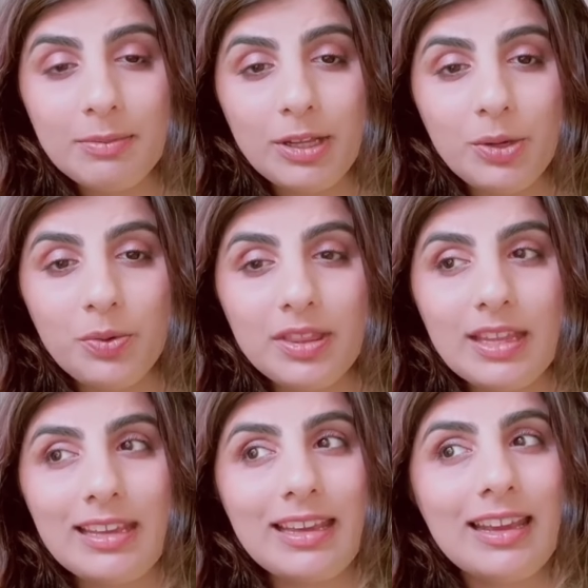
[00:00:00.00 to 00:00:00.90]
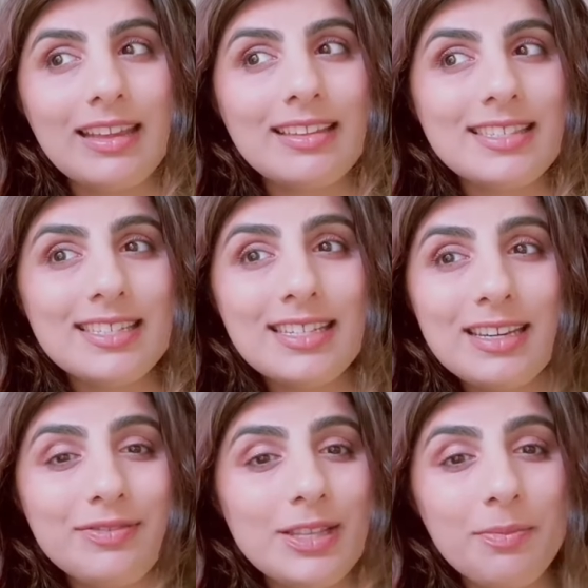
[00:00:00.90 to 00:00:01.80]
that you were thinking and see
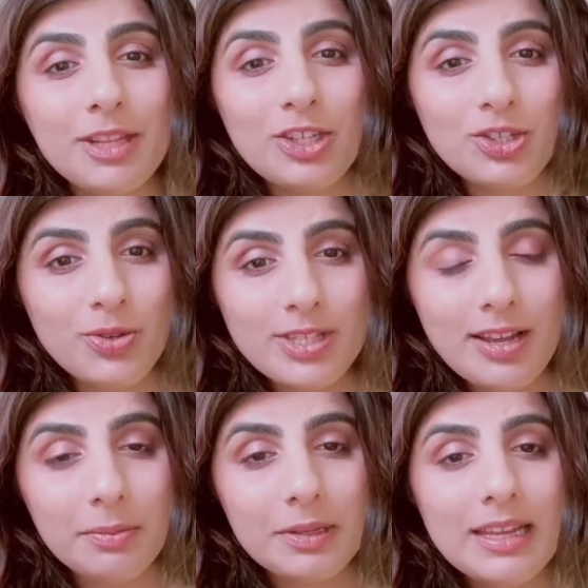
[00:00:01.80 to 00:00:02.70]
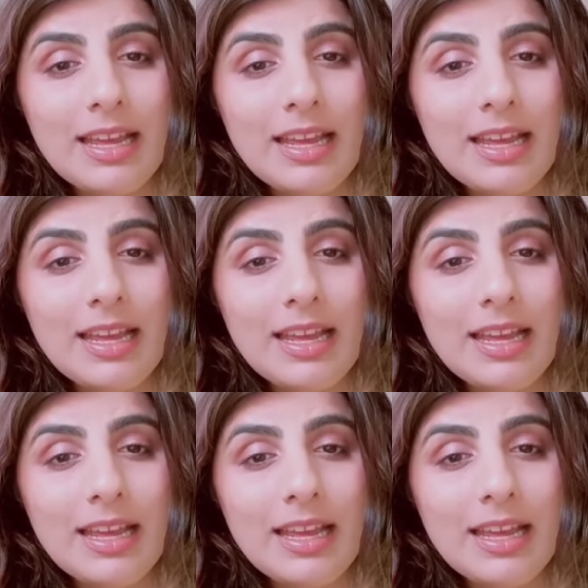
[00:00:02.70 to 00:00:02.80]
if something shows up.